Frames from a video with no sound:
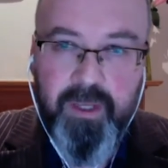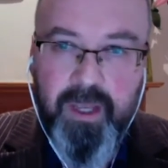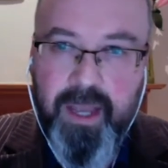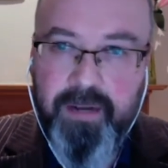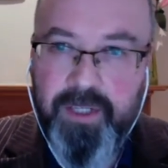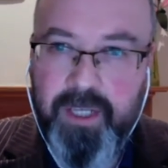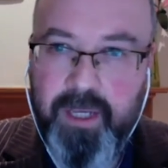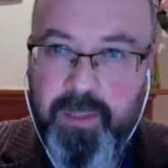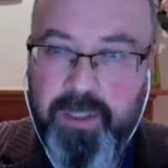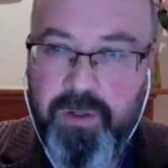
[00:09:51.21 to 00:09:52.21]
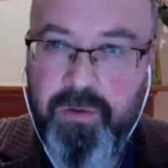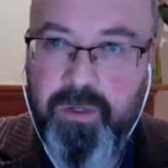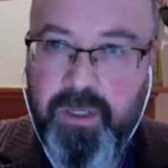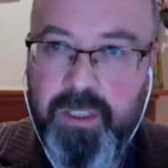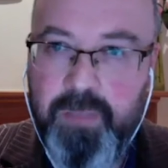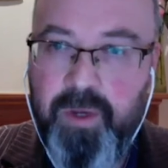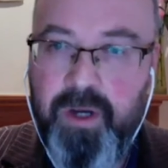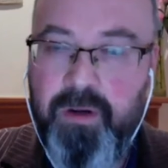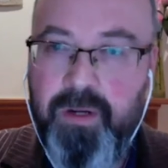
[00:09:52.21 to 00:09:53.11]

and is able to inspire